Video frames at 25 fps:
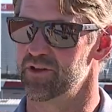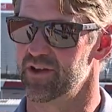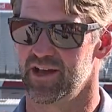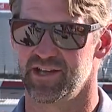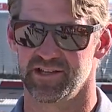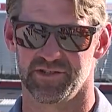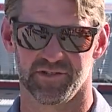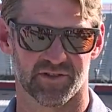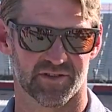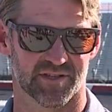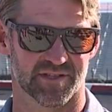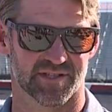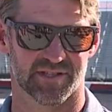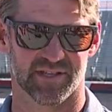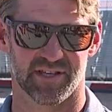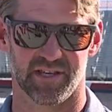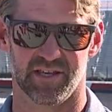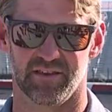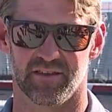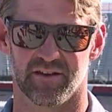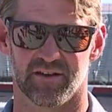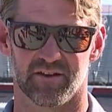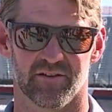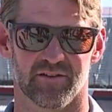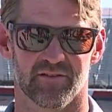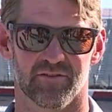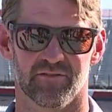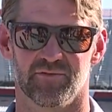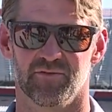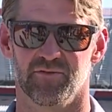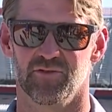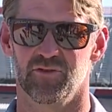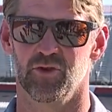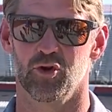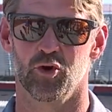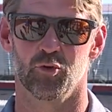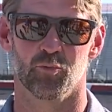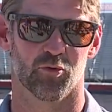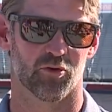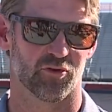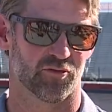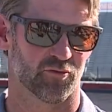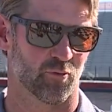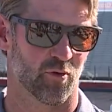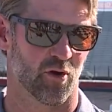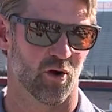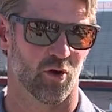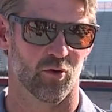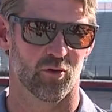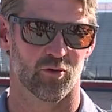As you can see, there are numerous
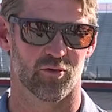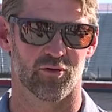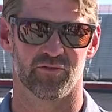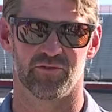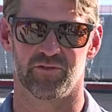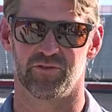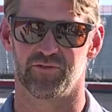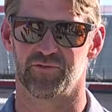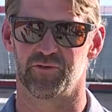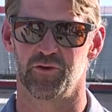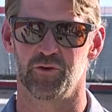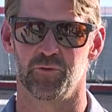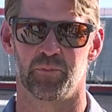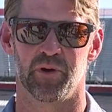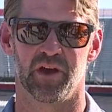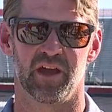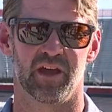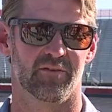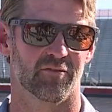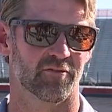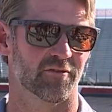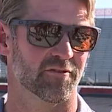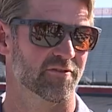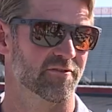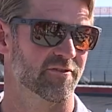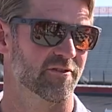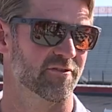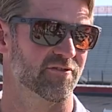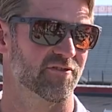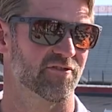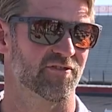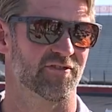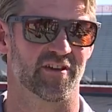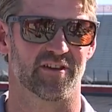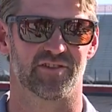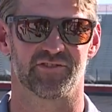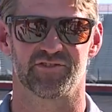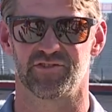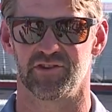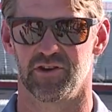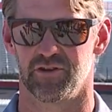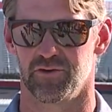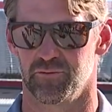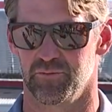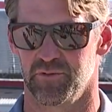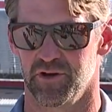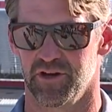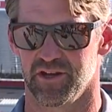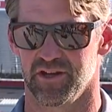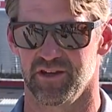rollers, there's 2 pavers, there's 6
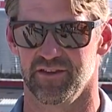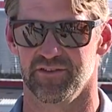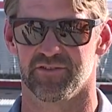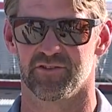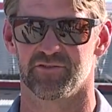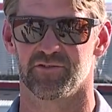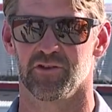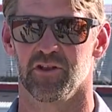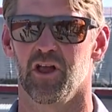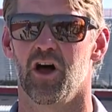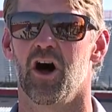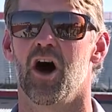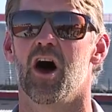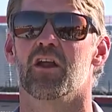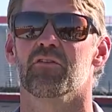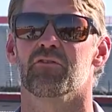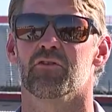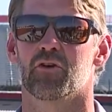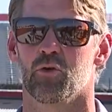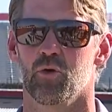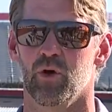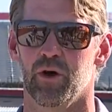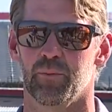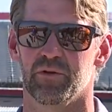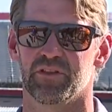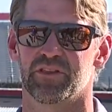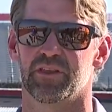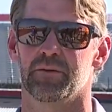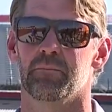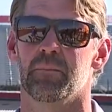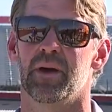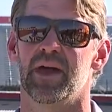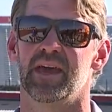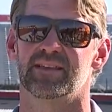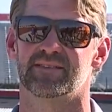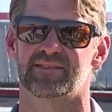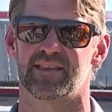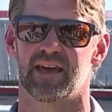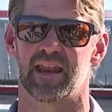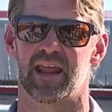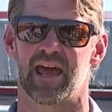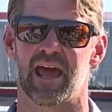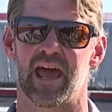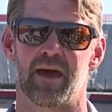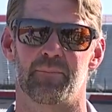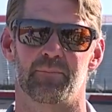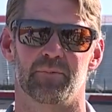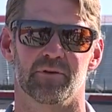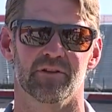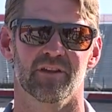shuttle buggies, there's a lot of equipment that makes that
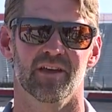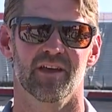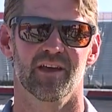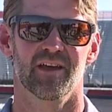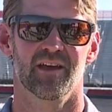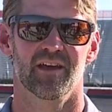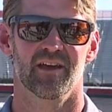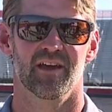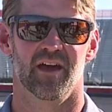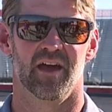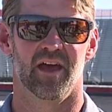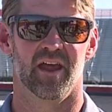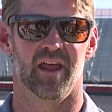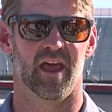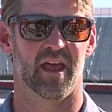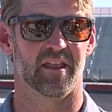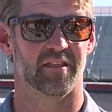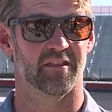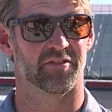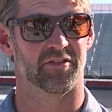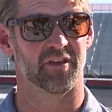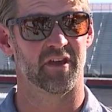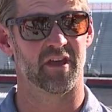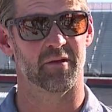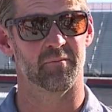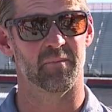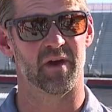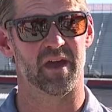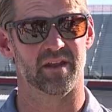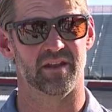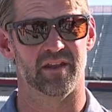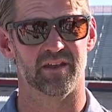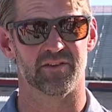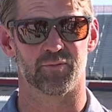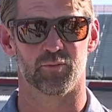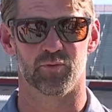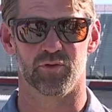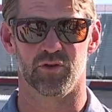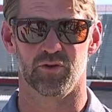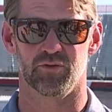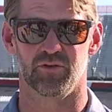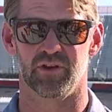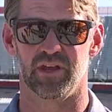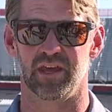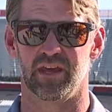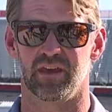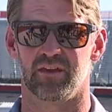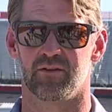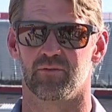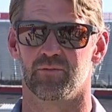happen. And the thing that made this one
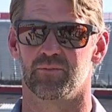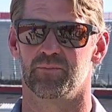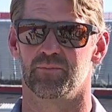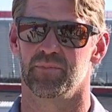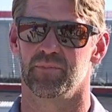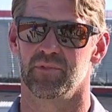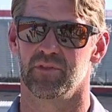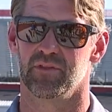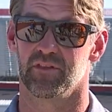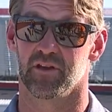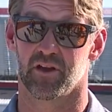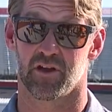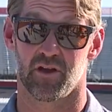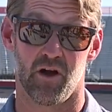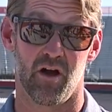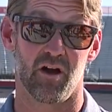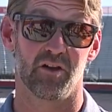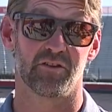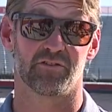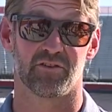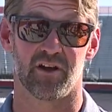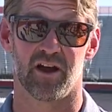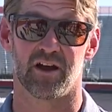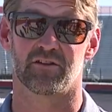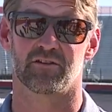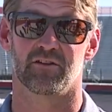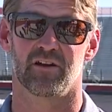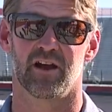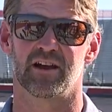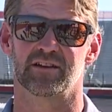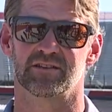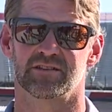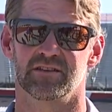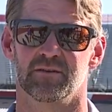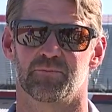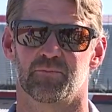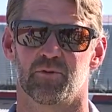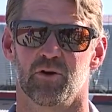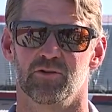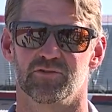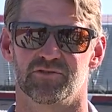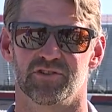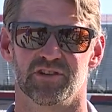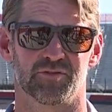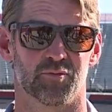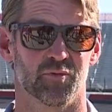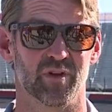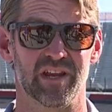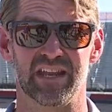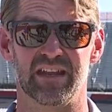unique, the contractor actually approached
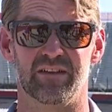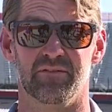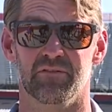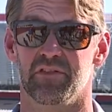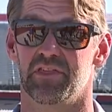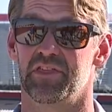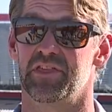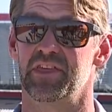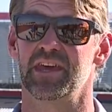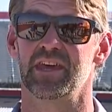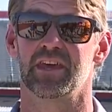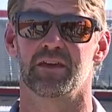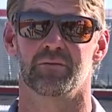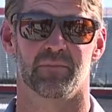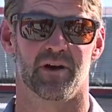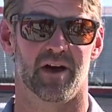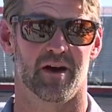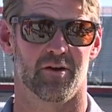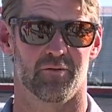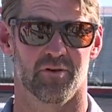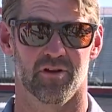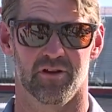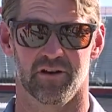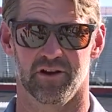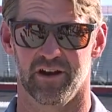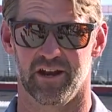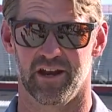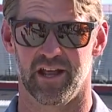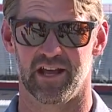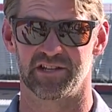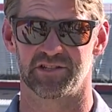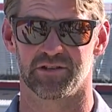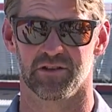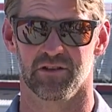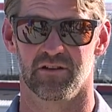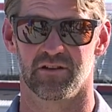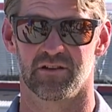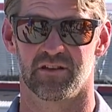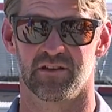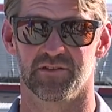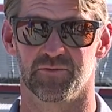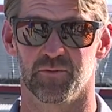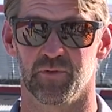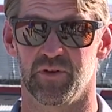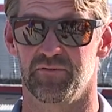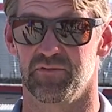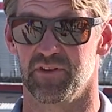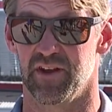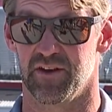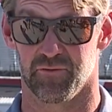us. We didn't even think about running an echelon because
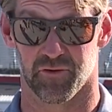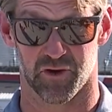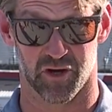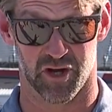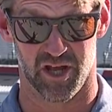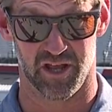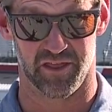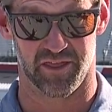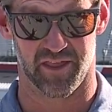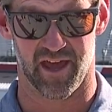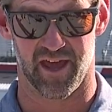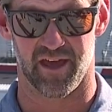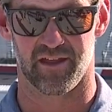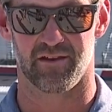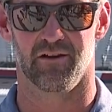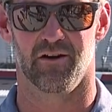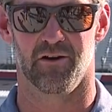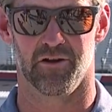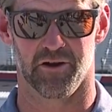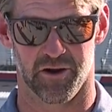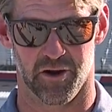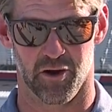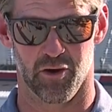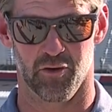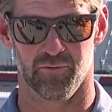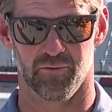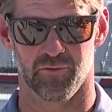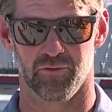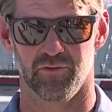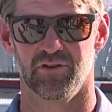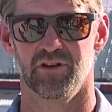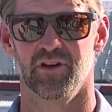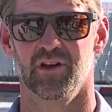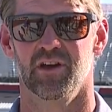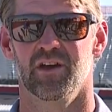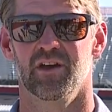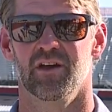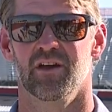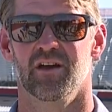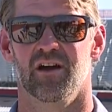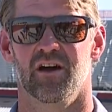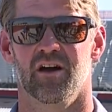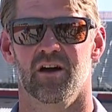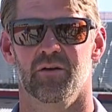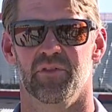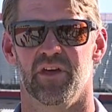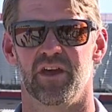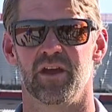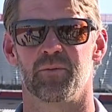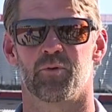we've never done that on an oval.
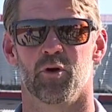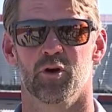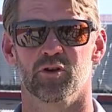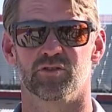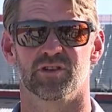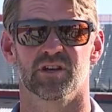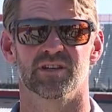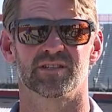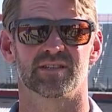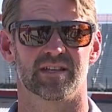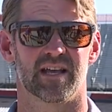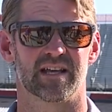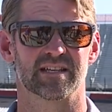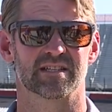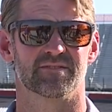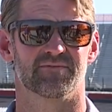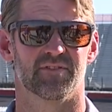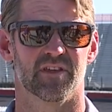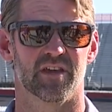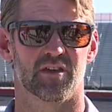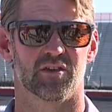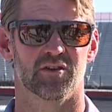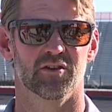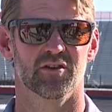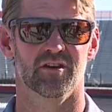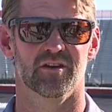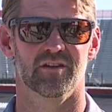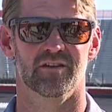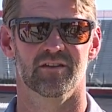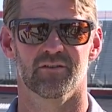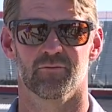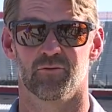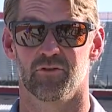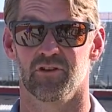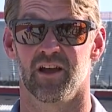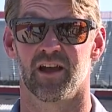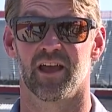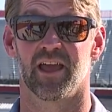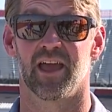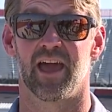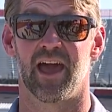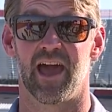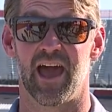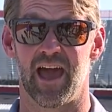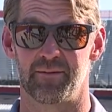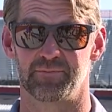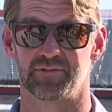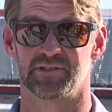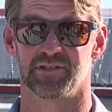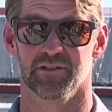They approached us and asked if they could, and we're like,
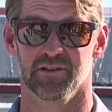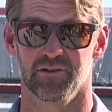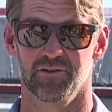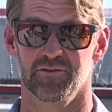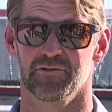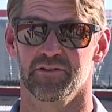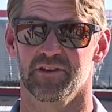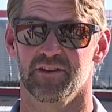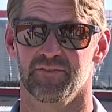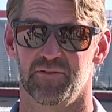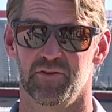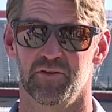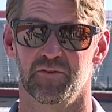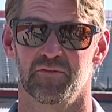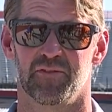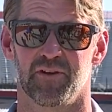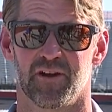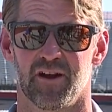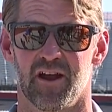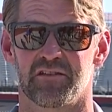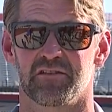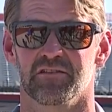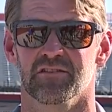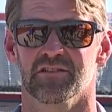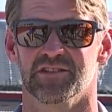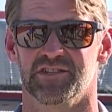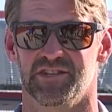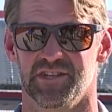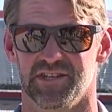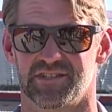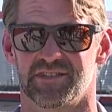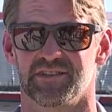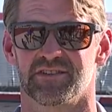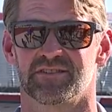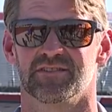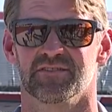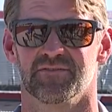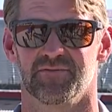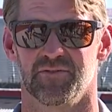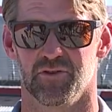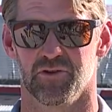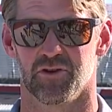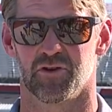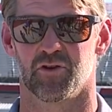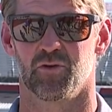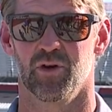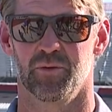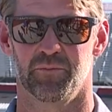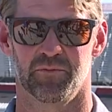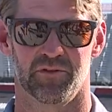absolutely. If you can figure out the logistics of your
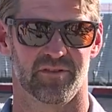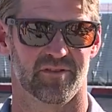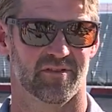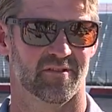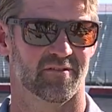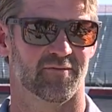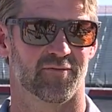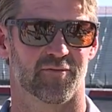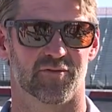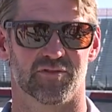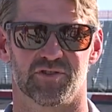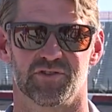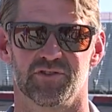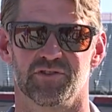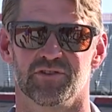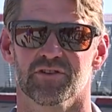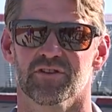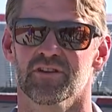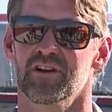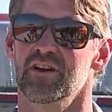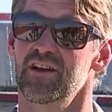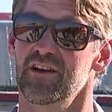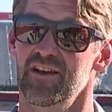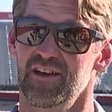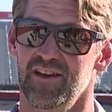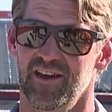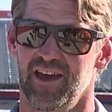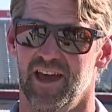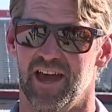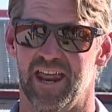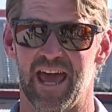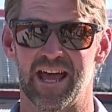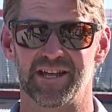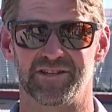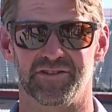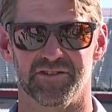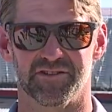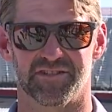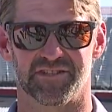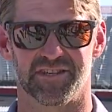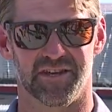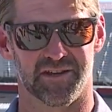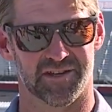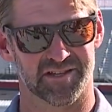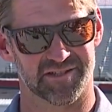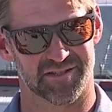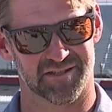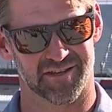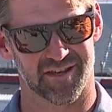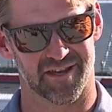equipment, then for sure. And as you can see,
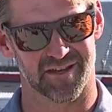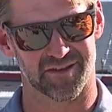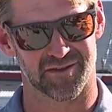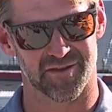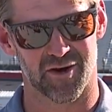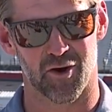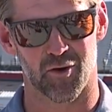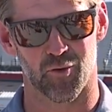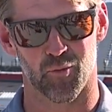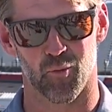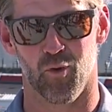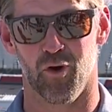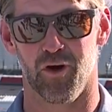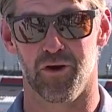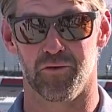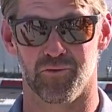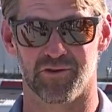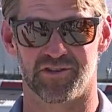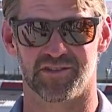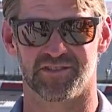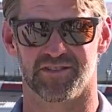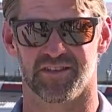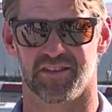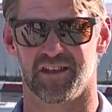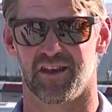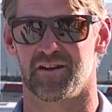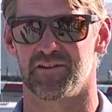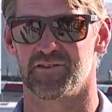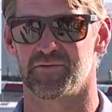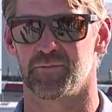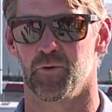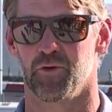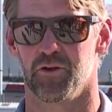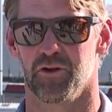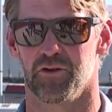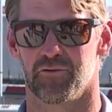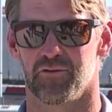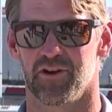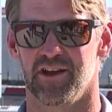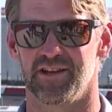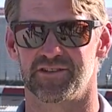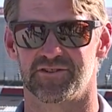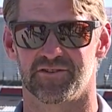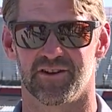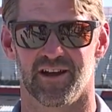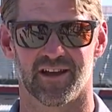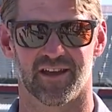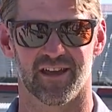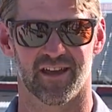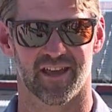is in turn 1, which is the narrowest point on the
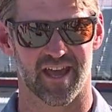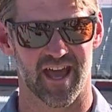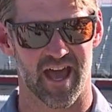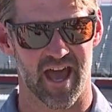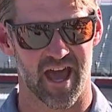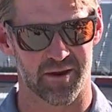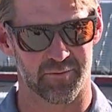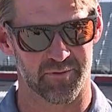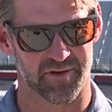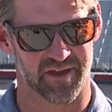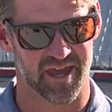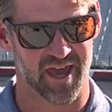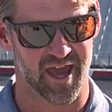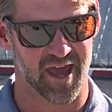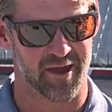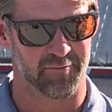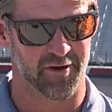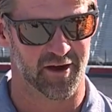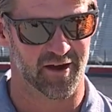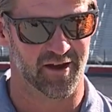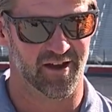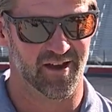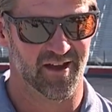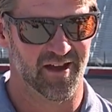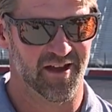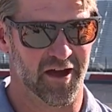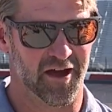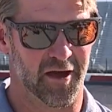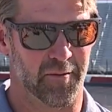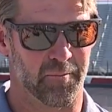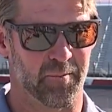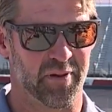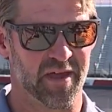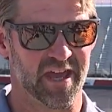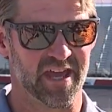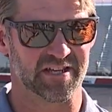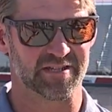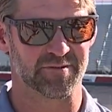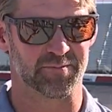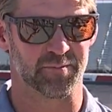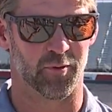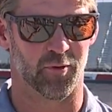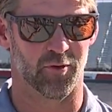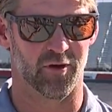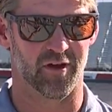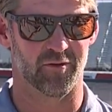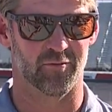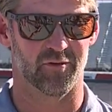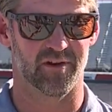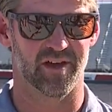racetrack, it kind of became a pinch point.